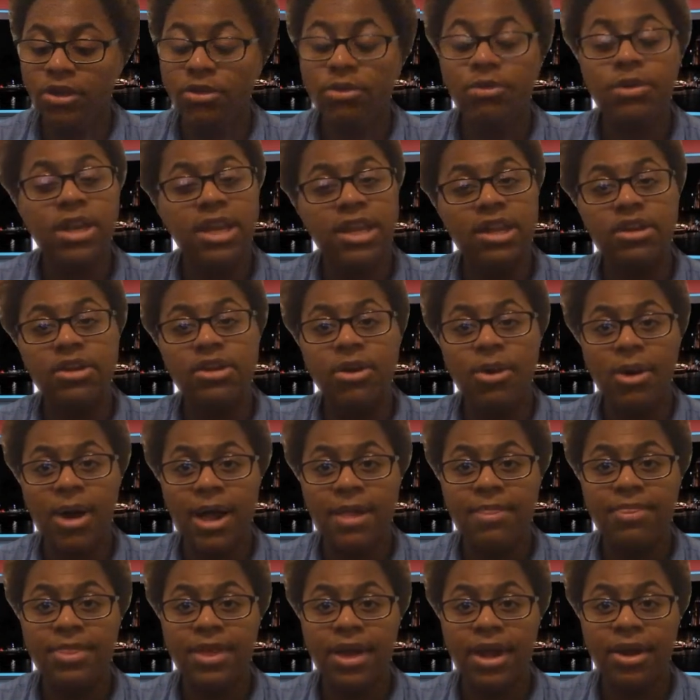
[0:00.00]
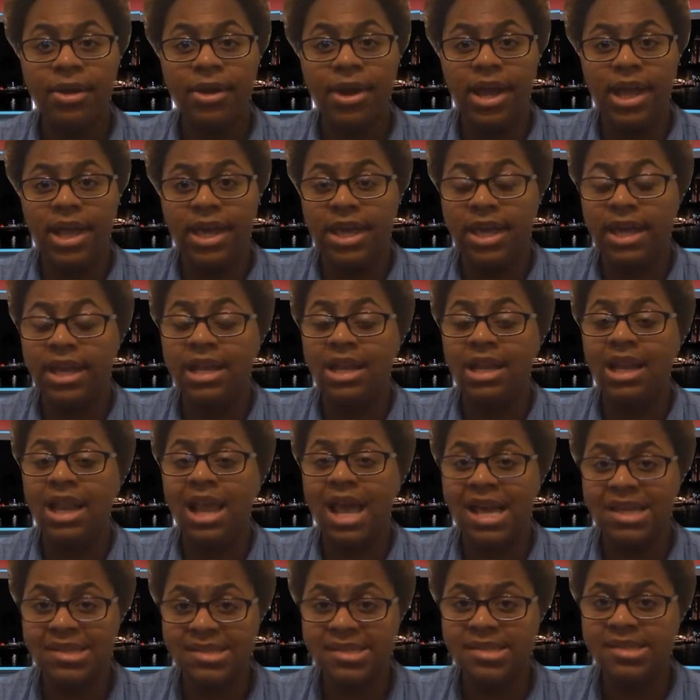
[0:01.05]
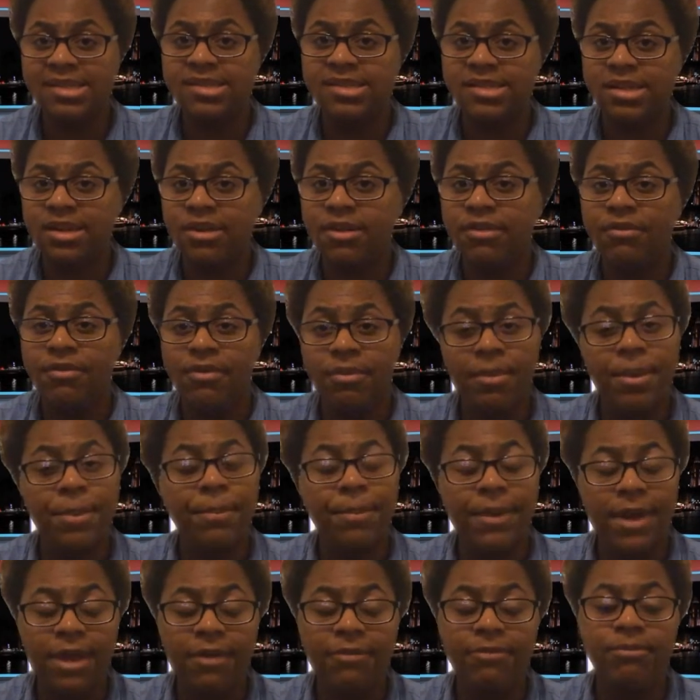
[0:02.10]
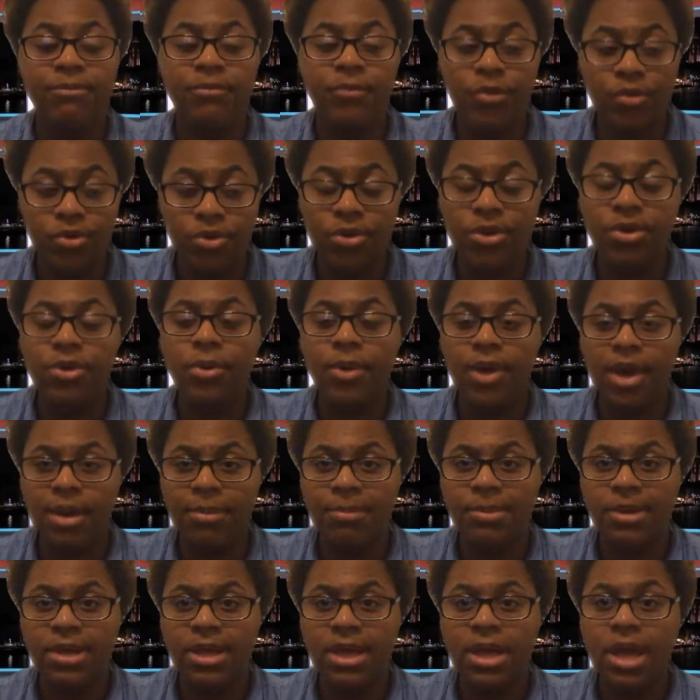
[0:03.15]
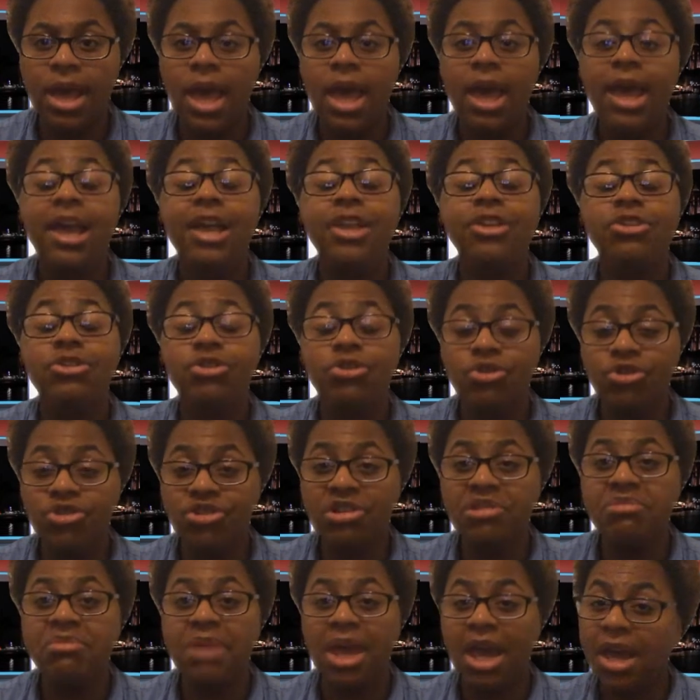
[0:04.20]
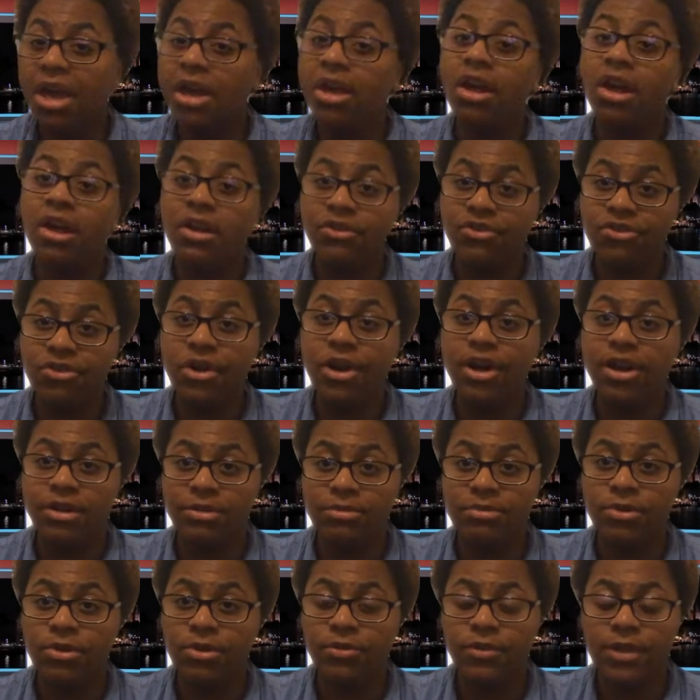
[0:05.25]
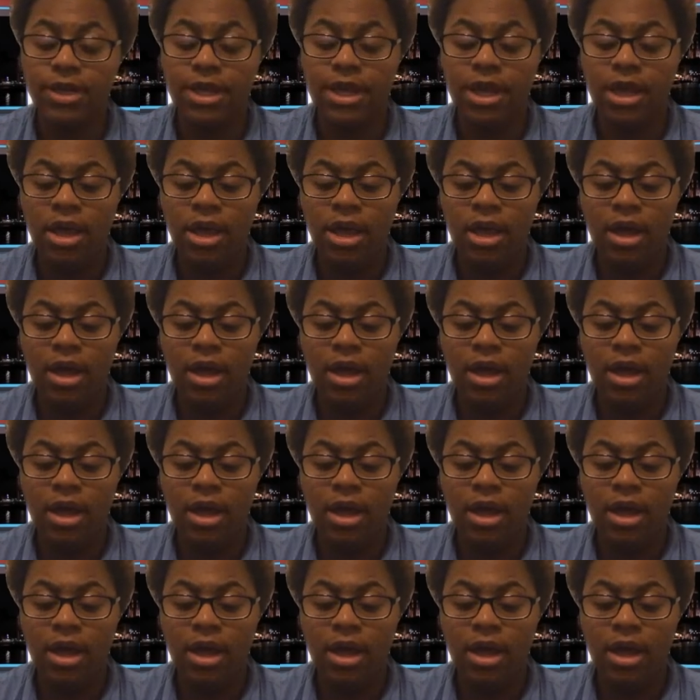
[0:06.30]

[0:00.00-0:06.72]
you need to go out there and get a license deal from a big studio company, and you should make an Uncharted movie.